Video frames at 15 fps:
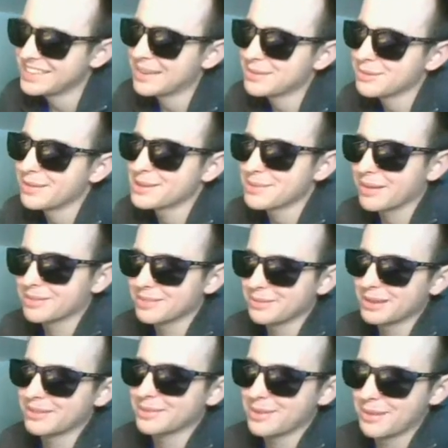types of events,
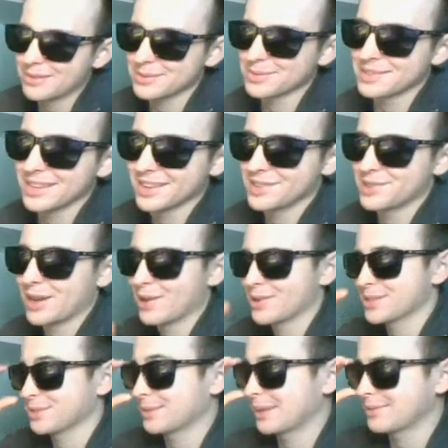we have some sus chatter
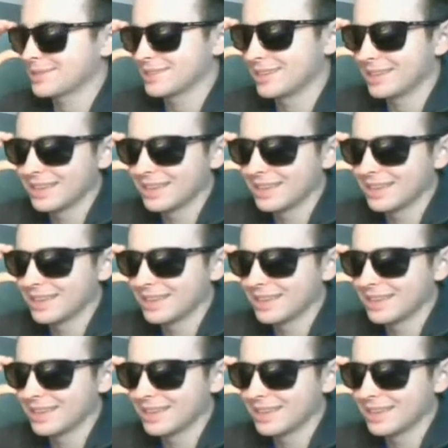sometimes.